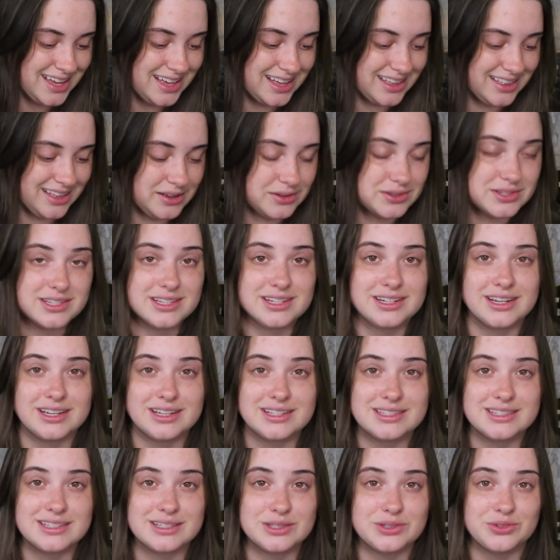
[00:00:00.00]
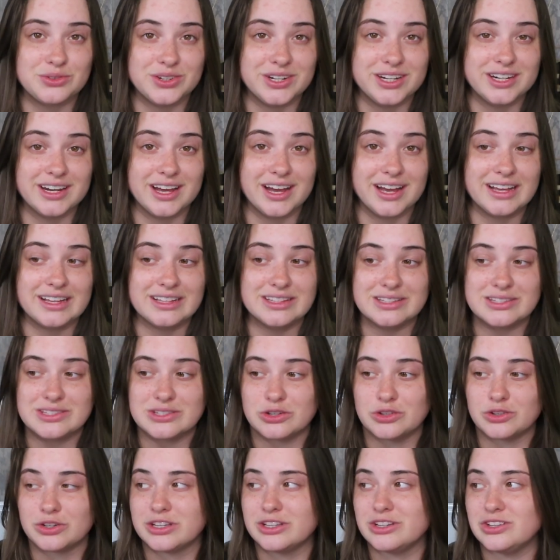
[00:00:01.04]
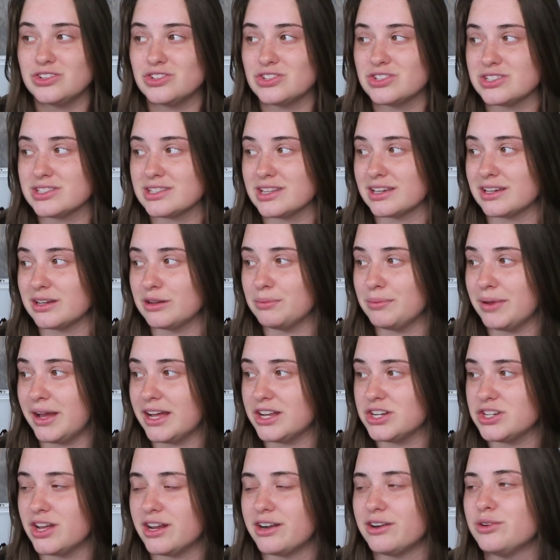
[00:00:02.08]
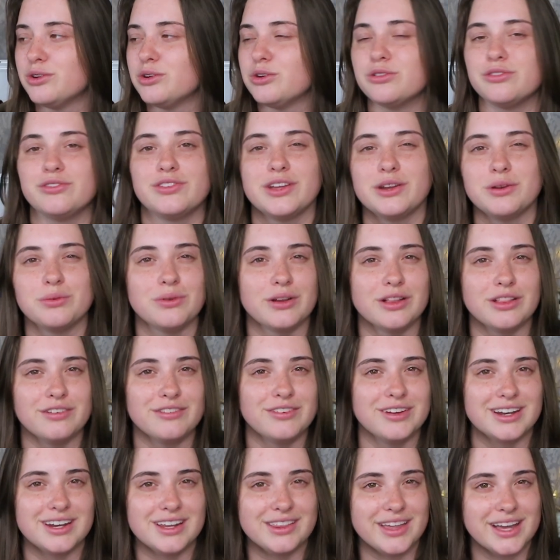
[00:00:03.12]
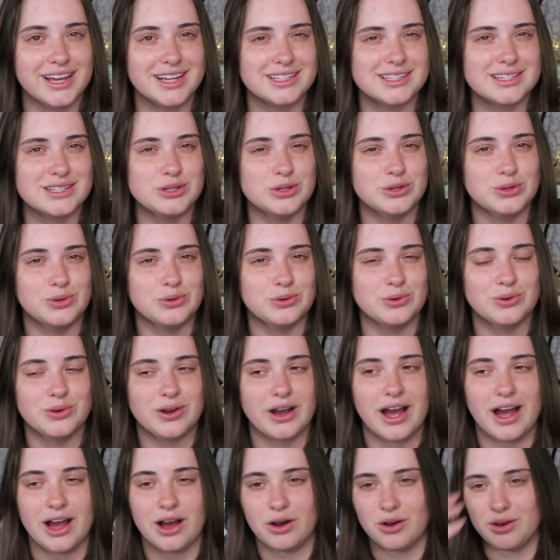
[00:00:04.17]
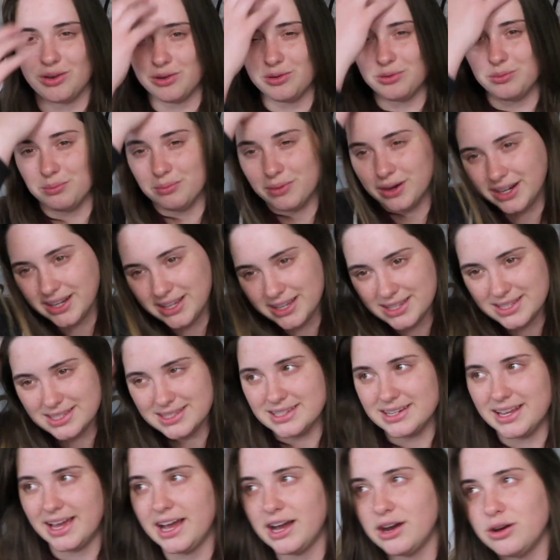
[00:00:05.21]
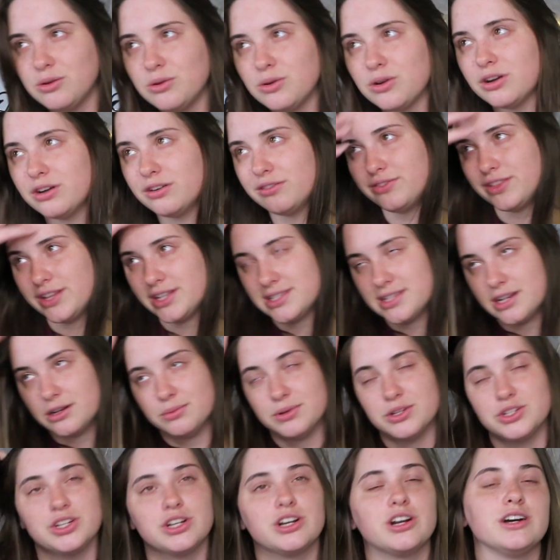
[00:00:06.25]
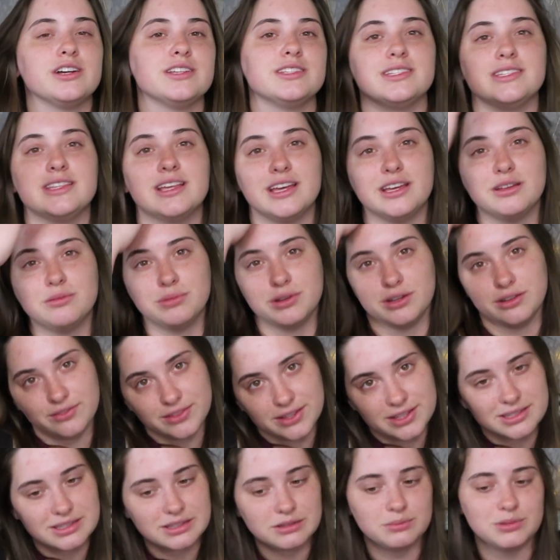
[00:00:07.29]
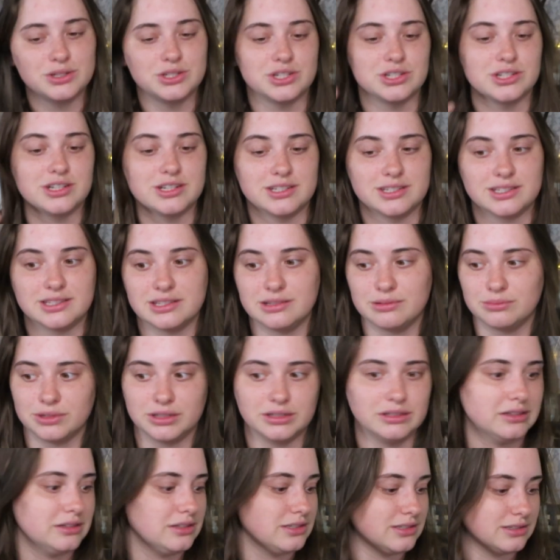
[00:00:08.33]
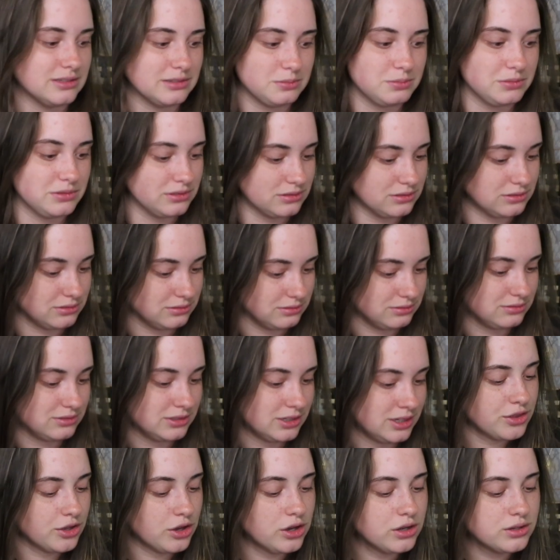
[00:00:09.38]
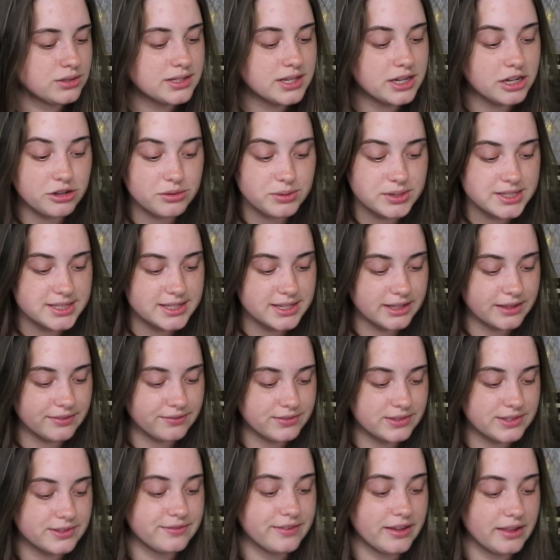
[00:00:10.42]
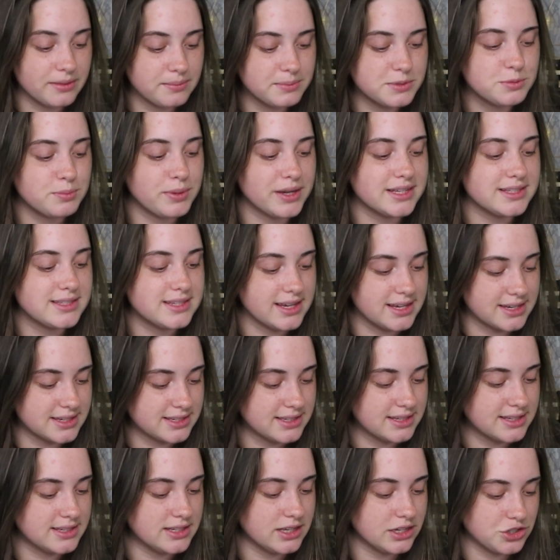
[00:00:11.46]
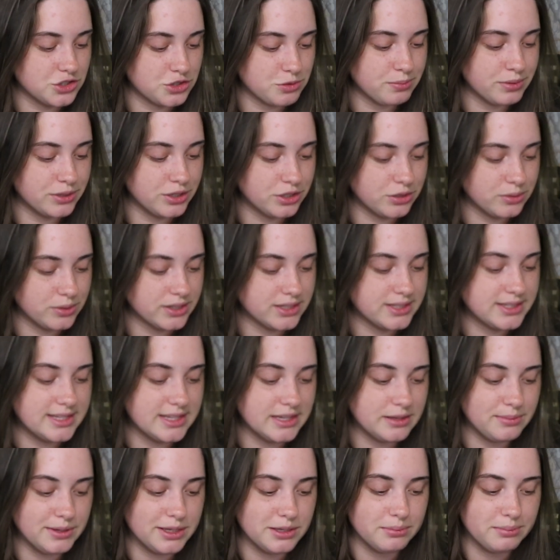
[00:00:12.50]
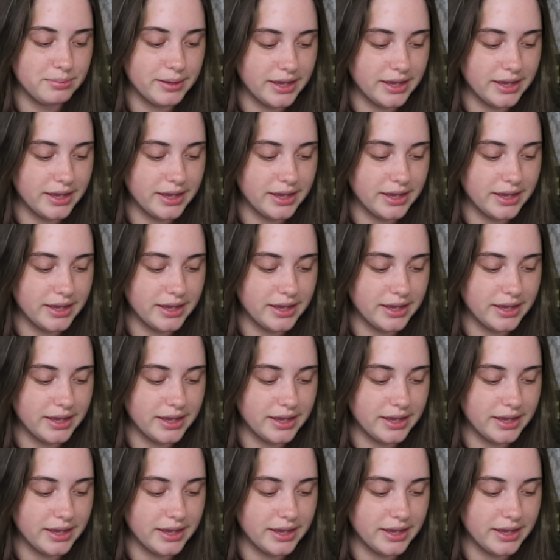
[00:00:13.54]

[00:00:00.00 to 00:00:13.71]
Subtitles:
in 1929, so can you just like imagine? I don't know if they relevated that to how money is now or if that's how much it cost then, but if that's how much it cost then, man, that was expensive. The hotel was developed by Texas entrepreneur T.B.